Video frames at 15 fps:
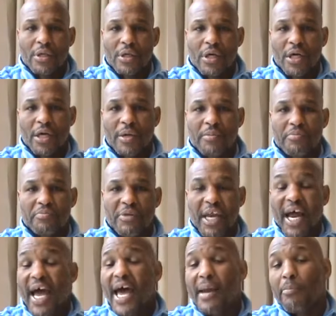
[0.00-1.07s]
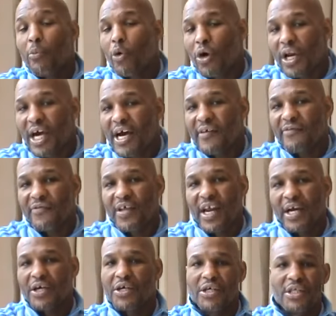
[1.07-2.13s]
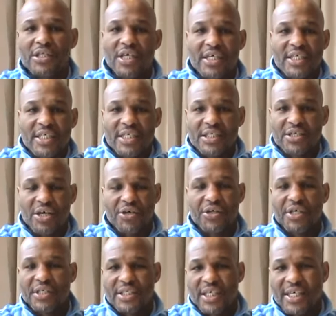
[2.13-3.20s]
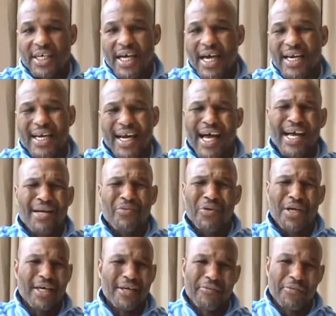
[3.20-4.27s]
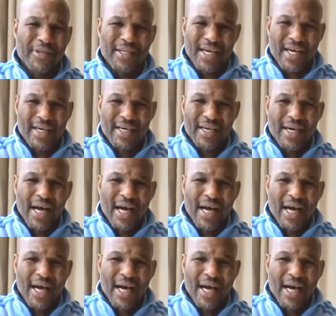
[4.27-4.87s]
Um, that I had more left, that I could have done this, I could have done that, and I didn't want to live with that.